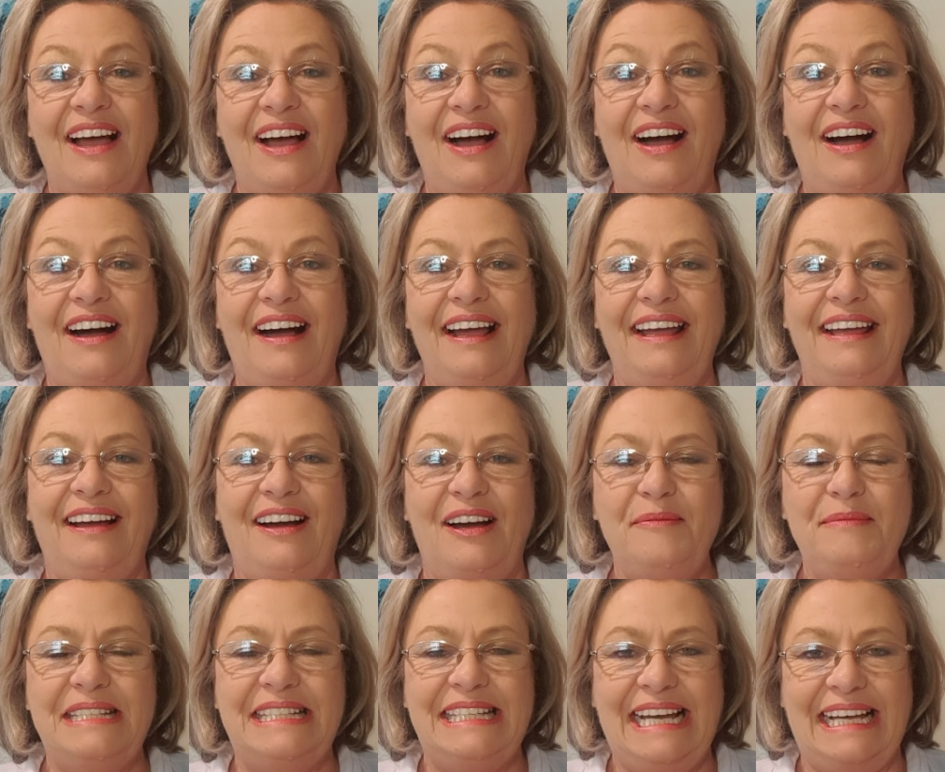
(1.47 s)
Hi,
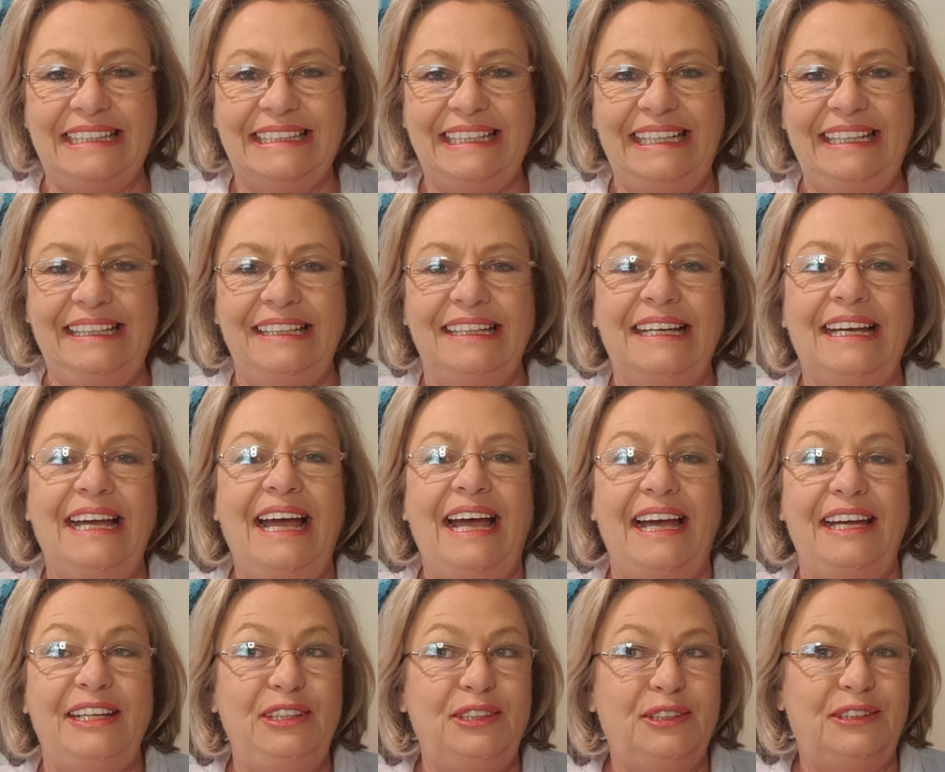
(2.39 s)
I'm Sally,
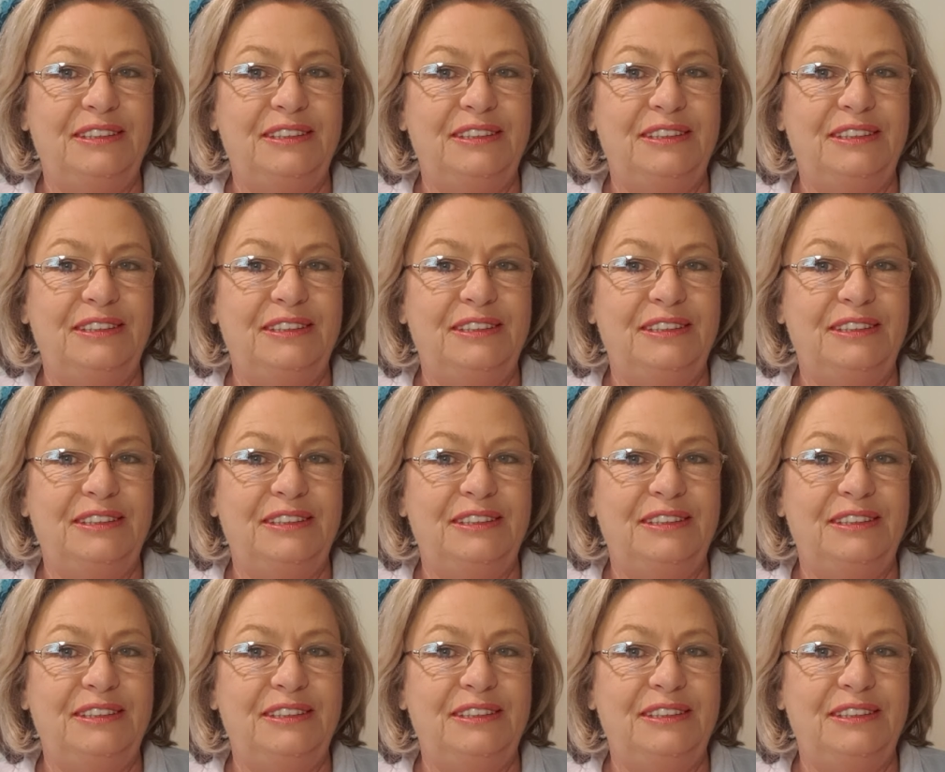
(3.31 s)
and you're